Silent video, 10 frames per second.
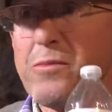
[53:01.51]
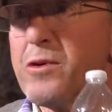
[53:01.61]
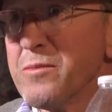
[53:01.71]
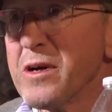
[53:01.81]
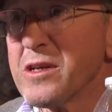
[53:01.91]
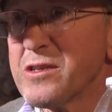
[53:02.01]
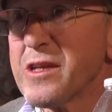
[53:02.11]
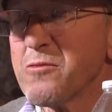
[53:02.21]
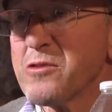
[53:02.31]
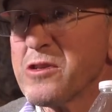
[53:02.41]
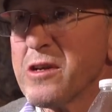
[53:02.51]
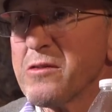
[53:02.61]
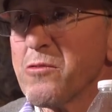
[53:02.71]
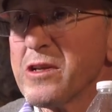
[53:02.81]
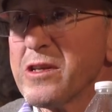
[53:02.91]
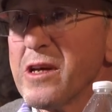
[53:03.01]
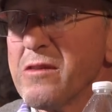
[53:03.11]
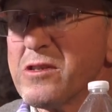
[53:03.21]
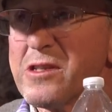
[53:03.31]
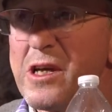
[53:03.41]
pretty much that was what
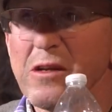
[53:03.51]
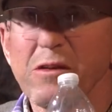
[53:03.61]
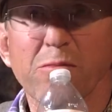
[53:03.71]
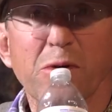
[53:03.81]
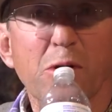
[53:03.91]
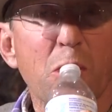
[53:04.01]
devastated them.